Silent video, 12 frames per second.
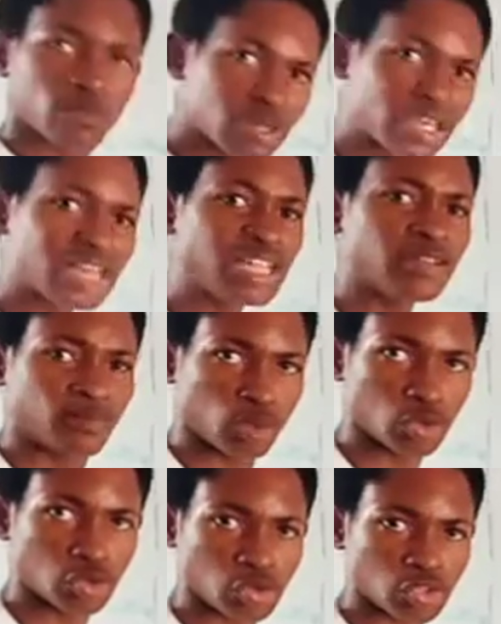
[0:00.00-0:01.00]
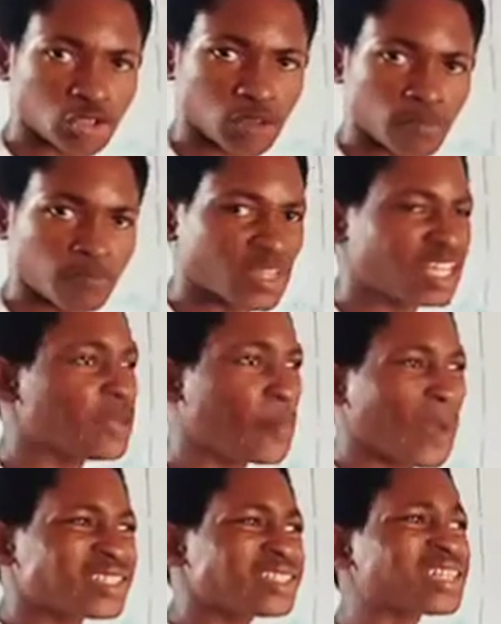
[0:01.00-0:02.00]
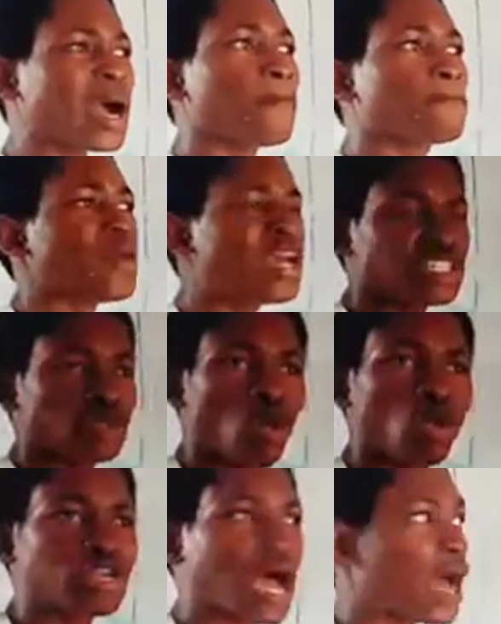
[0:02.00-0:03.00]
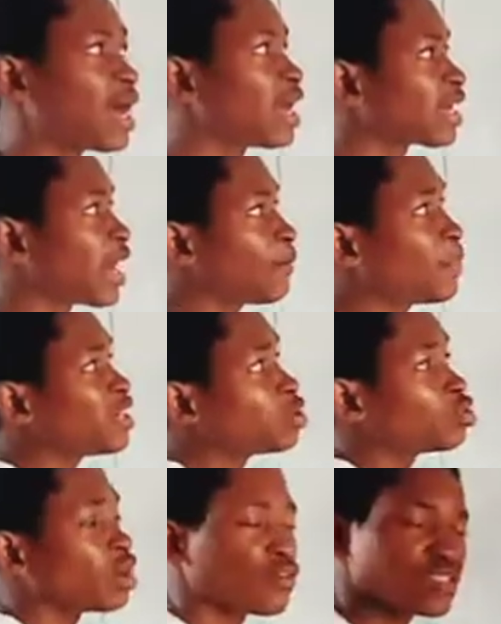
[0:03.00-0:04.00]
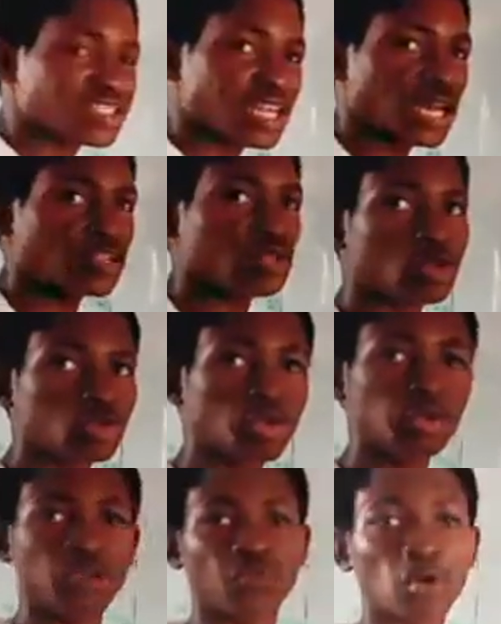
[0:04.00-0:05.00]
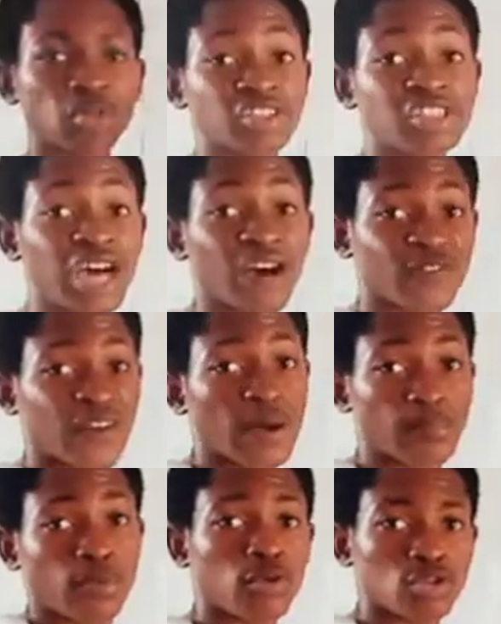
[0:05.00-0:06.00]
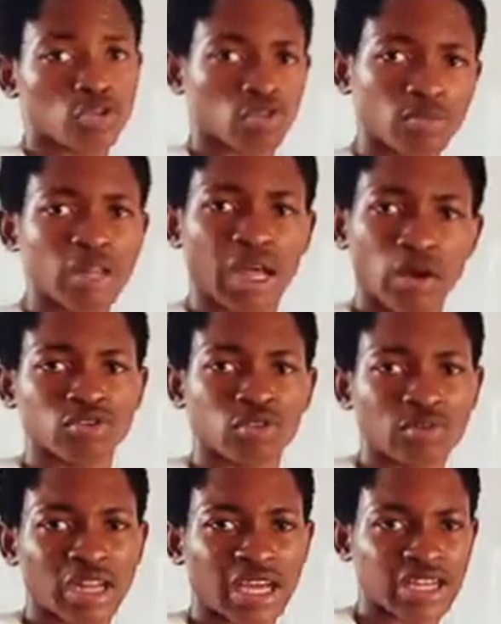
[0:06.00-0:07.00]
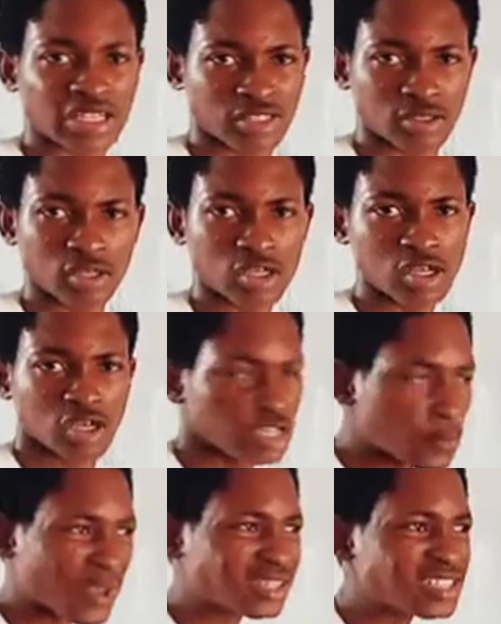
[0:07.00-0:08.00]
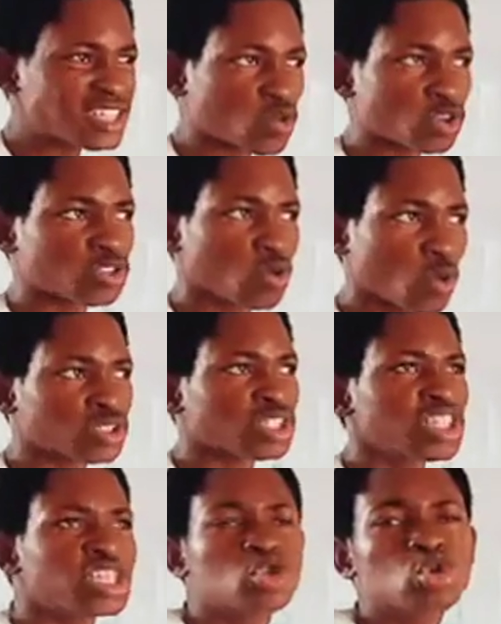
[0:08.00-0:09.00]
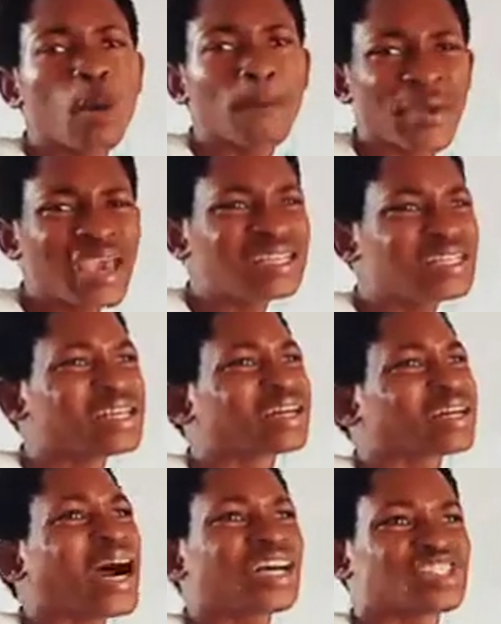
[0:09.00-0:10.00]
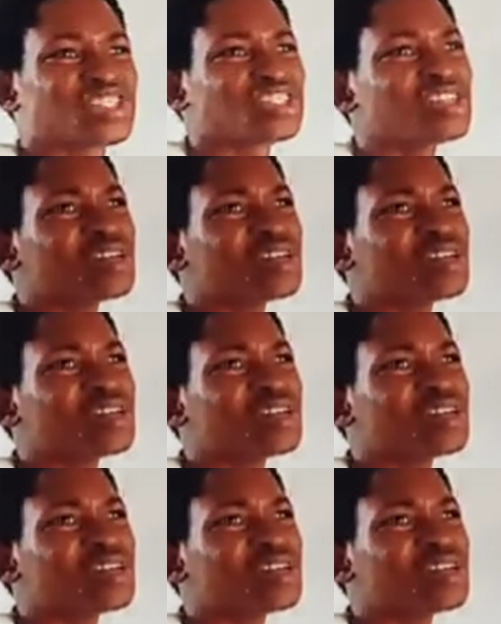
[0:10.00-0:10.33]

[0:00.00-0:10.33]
Gaining produce. The person can pay the owner of this land through the what? Either farm produce or something like that. The person is not paying in cash.